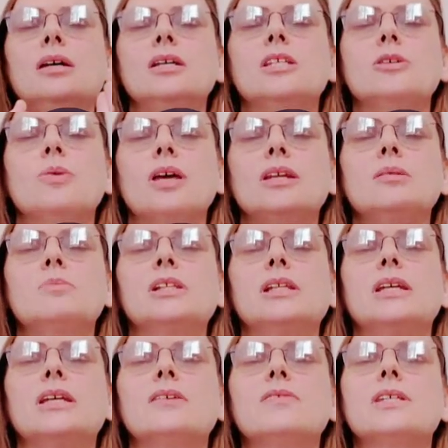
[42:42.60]
So any
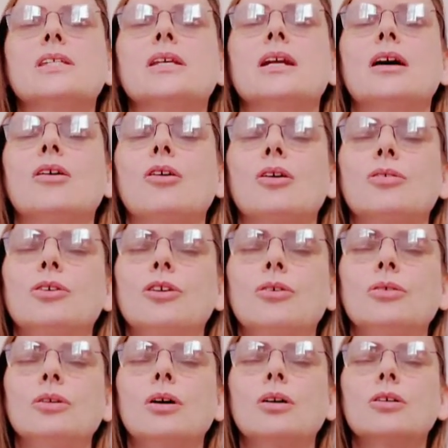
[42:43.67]
beliefs that are no
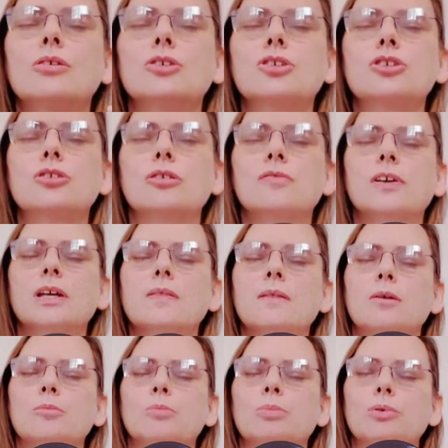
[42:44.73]
longer
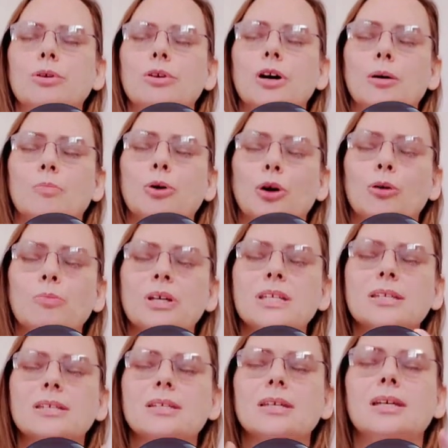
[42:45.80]
serving a
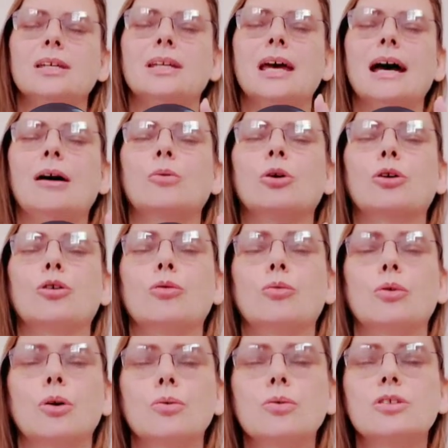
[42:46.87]
purpose in our
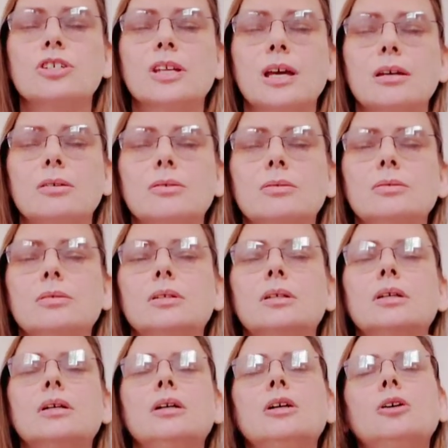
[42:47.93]
growth cycle,
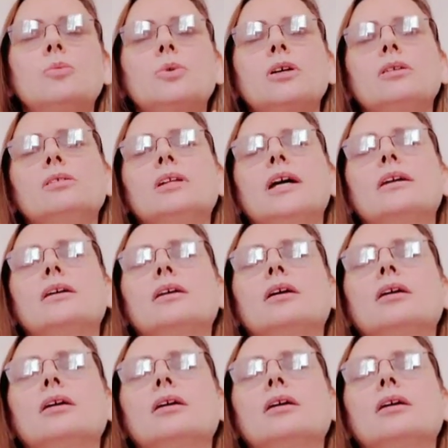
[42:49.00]
we are letting